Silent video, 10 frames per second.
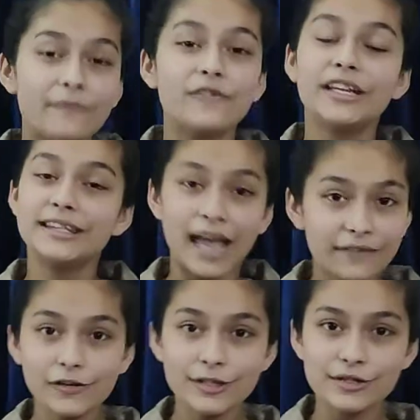I'm very
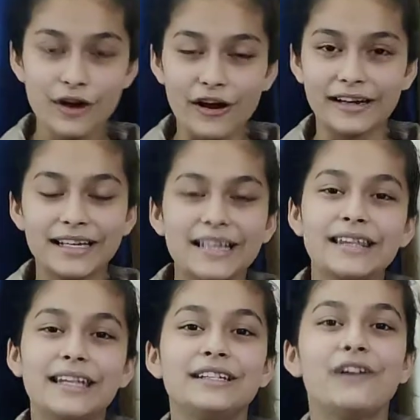thankful to God
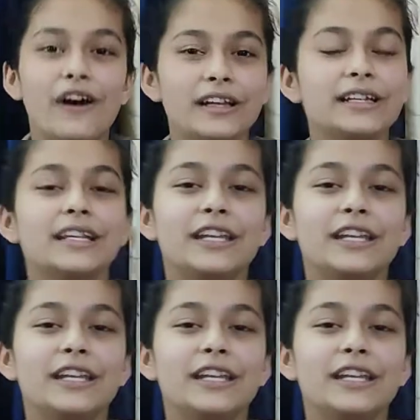that God